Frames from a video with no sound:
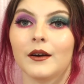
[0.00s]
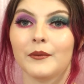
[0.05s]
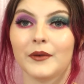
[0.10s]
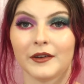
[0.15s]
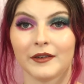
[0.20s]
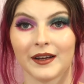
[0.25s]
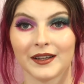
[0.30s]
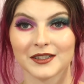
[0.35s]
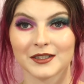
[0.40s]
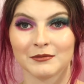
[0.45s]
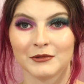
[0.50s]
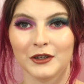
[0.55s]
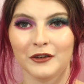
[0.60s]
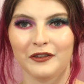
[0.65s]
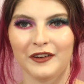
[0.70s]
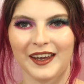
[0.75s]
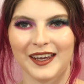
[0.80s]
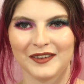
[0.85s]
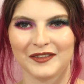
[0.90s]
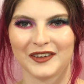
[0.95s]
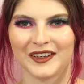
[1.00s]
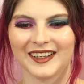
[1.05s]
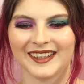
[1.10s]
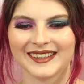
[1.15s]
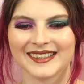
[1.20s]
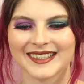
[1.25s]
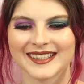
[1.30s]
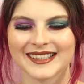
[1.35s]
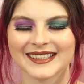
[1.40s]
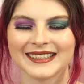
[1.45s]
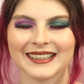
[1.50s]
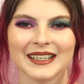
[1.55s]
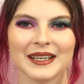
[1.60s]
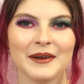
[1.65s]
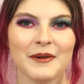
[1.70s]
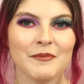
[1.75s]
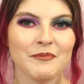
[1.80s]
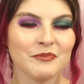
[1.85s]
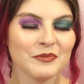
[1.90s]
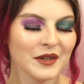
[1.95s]
We found some new favorites.
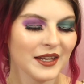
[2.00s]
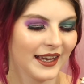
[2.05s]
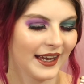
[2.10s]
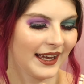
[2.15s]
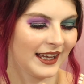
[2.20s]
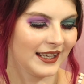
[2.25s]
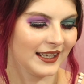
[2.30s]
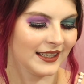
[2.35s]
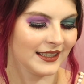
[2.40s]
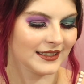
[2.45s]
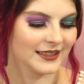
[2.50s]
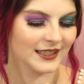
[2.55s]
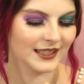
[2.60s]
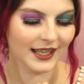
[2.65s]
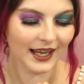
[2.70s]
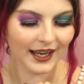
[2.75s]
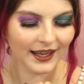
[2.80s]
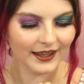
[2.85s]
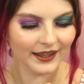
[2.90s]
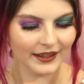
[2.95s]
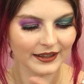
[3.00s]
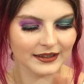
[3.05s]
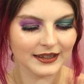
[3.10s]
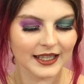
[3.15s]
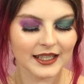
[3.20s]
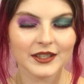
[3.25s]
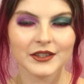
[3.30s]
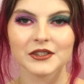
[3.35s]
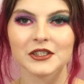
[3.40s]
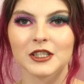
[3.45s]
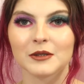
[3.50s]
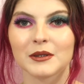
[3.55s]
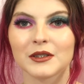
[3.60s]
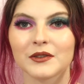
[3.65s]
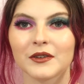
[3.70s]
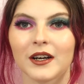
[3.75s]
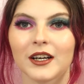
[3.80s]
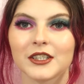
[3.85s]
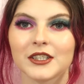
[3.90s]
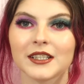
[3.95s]
And yeah, thank you so much
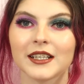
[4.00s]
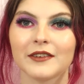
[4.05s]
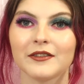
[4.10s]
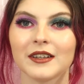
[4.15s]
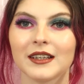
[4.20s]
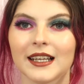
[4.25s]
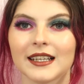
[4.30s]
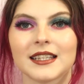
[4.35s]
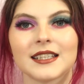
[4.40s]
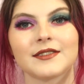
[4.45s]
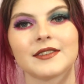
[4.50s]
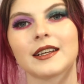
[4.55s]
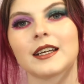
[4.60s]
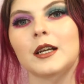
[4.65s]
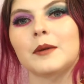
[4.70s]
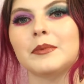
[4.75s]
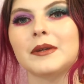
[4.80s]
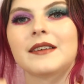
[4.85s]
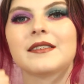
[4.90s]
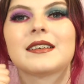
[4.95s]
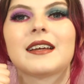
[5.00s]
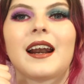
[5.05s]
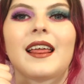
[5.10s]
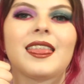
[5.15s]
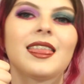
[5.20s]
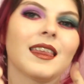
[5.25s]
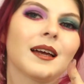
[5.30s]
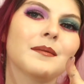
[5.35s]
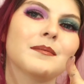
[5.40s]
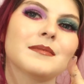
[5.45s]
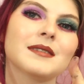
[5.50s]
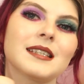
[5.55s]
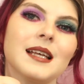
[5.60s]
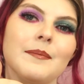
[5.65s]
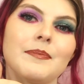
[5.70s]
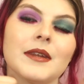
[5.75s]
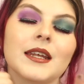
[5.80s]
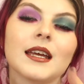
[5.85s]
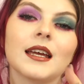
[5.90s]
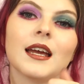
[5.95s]
for watching. If you like this video, please get a thumbs
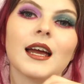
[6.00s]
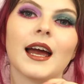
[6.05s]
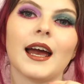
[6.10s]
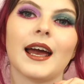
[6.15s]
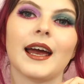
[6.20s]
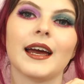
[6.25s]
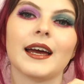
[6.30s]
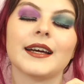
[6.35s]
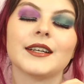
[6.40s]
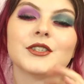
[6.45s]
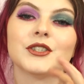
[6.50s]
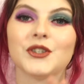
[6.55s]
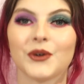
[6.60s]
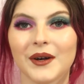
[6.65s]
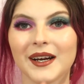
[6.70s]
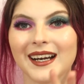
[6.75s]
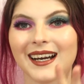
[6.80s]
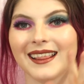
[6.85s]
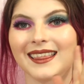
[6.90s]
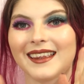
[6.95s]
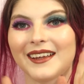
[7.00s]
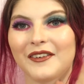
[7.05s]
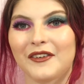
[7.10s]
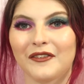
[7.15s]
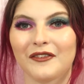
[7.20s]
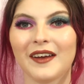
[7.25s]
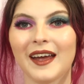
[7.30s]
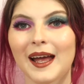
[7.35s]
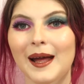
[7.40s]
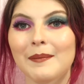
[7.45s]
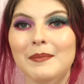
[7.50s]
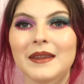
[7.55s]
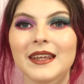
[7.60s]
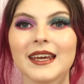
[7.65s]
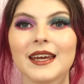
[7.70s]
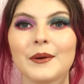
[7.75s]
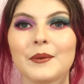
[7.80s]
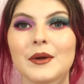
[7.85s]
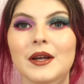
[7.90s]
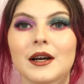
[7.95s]
up and join the
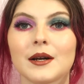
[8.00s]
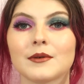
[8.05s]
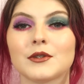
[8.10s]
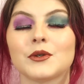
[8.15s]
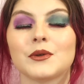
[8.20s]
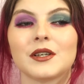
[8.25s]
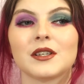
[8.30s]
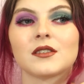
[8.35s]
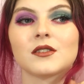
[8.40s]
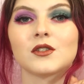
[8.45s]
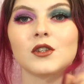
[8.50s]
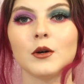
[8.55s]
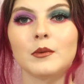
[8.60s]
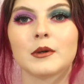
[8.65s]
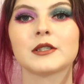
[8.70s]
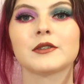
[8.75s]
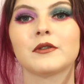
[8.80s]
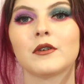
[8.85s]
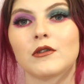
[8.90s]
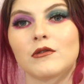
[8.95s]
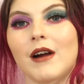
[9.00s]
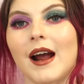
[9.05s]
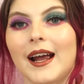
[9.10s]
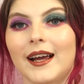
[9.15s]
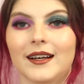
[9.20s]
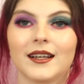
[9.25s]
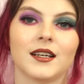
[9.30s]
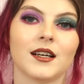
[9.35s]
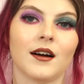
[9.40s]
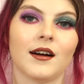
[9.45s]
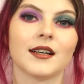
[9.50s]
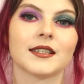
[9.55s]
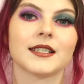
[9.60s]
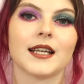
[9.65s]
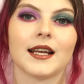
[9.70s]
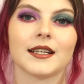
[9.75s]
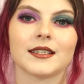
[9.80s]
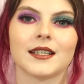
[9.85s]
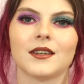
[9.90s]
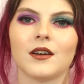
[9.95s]
family. We are doing so much variety
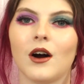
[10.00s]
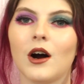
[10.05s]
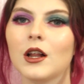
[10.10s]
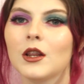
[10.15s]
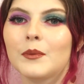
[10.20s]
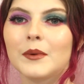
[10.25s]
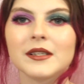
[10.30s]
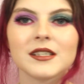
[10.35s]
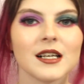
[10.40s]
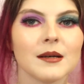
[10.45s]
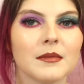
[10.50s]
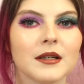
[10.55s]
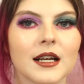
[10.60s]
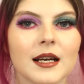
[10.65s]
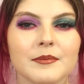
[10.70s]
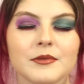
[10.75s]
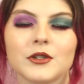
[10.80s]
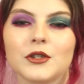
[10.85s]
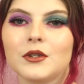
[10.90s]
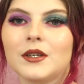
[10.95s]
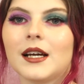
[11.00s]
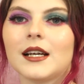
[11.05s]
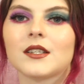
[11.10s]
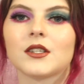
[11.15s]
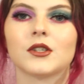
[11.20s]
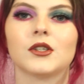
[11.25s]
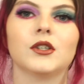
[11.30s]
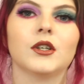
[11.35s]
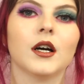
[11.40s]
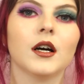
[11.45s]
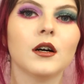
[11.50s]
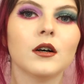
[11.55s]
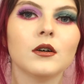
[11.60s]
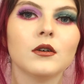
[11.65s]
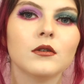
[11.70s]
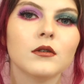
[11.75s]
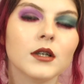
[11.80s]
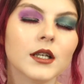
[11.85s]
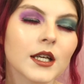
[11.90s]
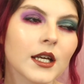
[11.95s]
content, and Halloween's coming up. Do you guys
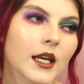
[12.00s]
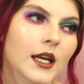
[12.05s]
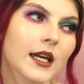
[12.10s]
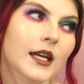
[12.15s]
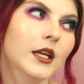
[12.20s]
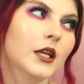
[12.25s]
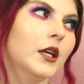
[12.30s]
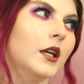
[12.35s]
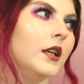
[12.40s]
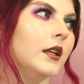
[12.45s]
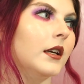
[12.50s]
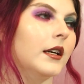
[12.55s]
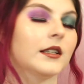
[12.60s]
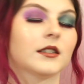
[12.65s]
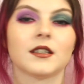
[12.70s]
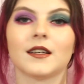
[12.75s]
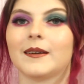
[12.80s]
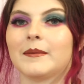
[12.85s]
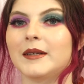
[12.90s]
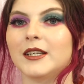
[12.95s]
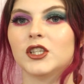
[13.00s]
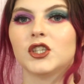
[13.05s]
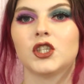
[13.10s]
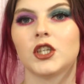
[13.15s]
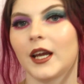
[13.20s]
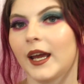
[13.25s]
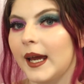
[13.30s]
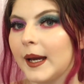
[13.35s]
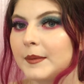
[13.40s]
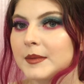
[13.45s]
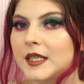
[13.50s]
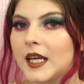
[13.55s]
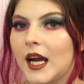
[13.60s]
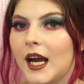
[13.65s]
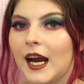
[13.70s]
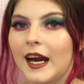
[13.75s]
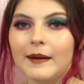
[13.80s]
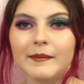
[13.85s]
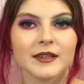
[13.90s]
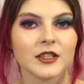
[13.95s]
know? You know, it's gonna be jam
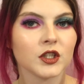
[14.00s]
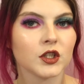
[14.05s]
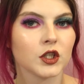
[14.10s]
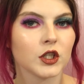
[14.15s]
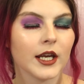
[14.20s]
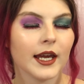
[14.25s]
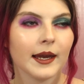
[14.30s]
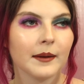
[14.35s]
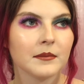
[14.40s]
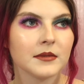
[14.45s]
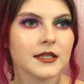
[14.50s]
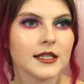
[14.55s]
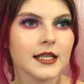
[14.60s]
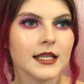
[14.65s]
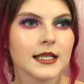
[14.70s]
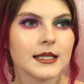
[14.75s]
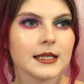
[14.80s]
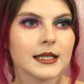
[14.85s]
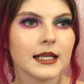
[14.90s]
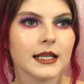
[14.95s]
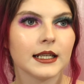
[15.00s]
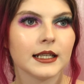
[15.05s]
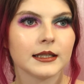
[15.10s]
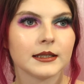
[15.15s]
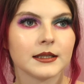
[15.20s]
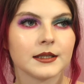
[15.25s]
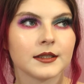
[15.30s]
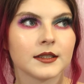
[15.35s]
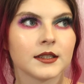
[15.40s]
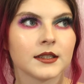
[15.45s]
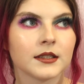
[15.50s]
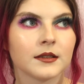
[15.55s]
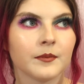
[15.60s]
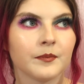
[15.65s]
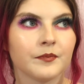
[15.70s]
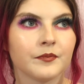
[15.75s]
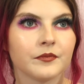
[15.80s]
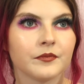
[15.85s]
time, it's jam season, it's,